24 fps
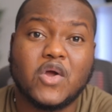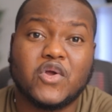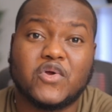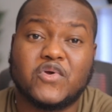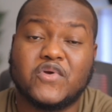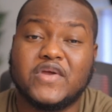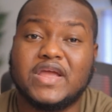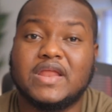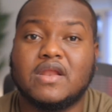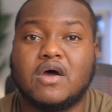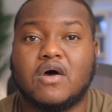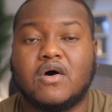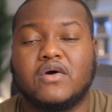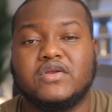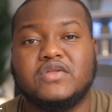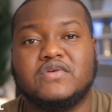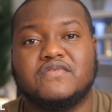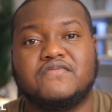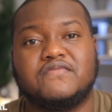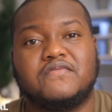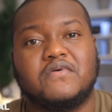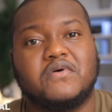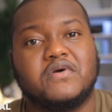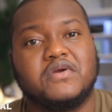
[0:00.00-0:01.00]
great audio
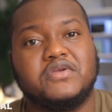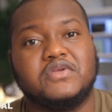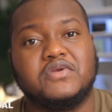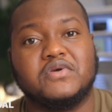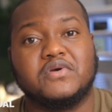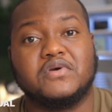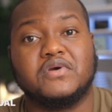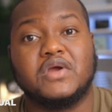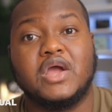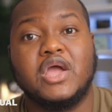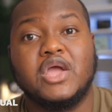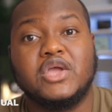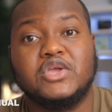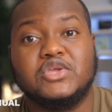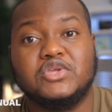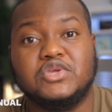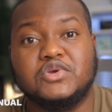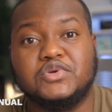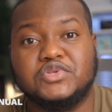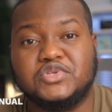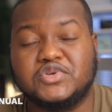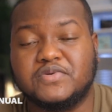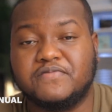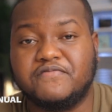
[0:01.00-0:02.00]
for your
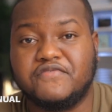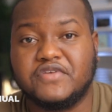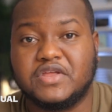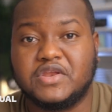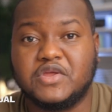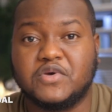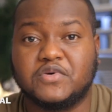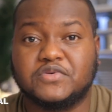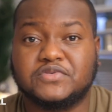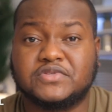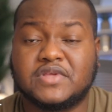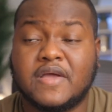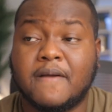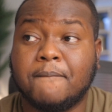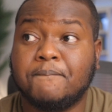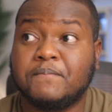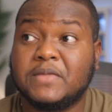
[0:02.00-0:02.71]
YouTube videos.